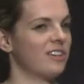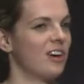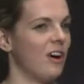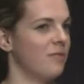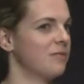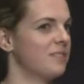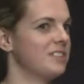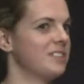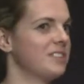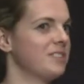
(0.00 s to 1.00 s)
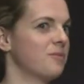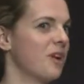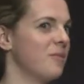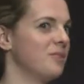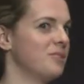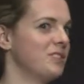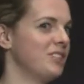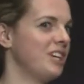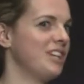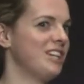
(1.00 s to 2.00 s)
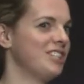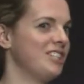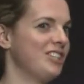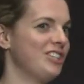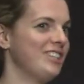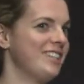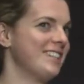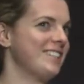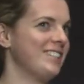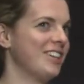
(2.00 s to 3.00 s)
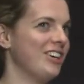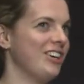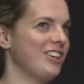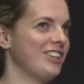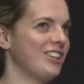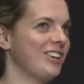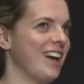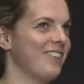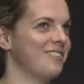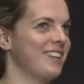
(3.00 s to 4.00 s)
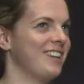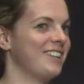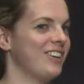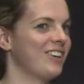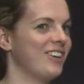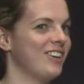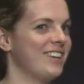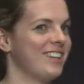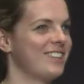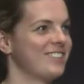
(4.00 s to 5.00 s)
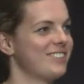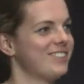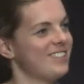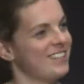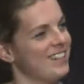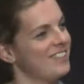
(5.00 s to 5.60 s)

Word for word: conference coming to Australia soon, so you can look out for that, LockCon I think it's called. Yeah.